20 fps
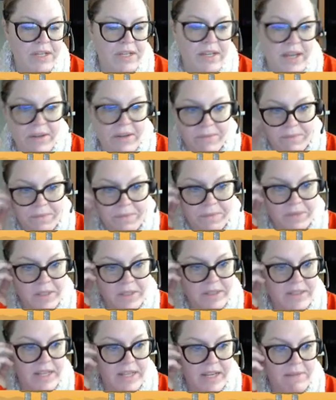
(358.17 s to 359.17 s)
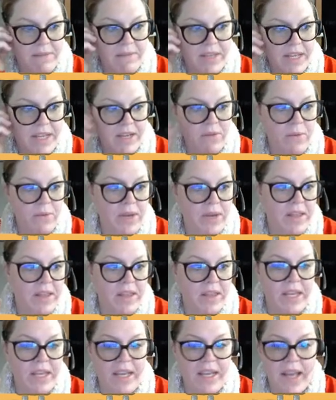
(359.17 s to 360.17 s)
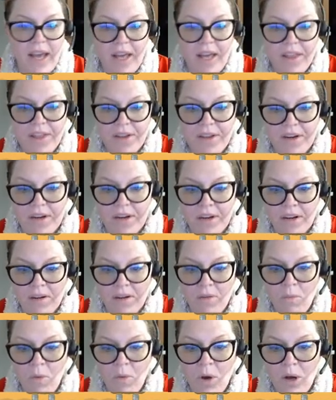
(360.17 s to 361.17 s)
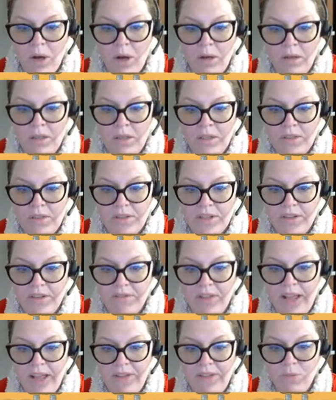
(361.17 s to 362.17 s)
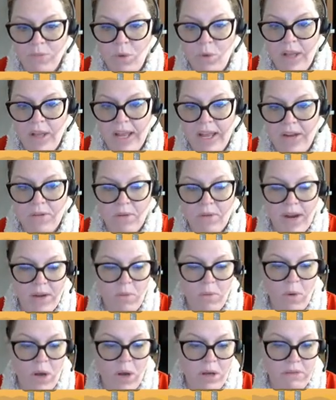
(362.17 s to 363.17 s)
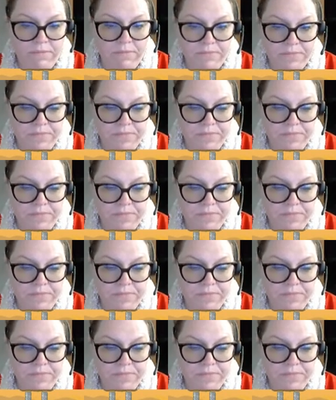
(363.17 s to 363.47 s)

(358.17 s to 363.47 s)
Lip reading: Now, same thing with the other wall. So you have left wall and right wall.